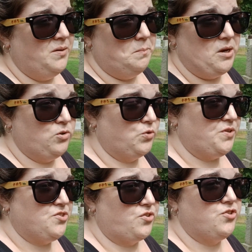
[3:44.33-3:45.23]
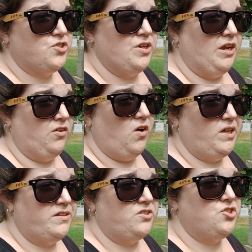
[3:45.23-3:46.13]
medical research and
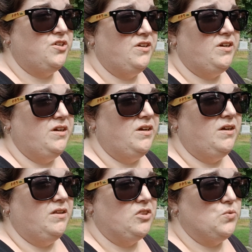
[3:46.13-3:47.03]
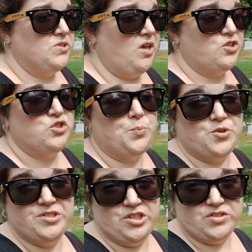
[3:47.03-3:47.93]
knowledge, there was a lot of
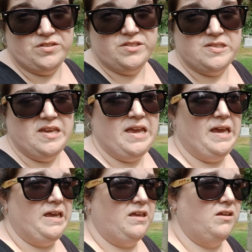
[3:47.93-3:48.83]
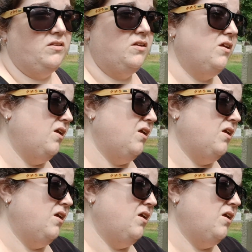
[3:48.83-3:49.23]
superstitions. And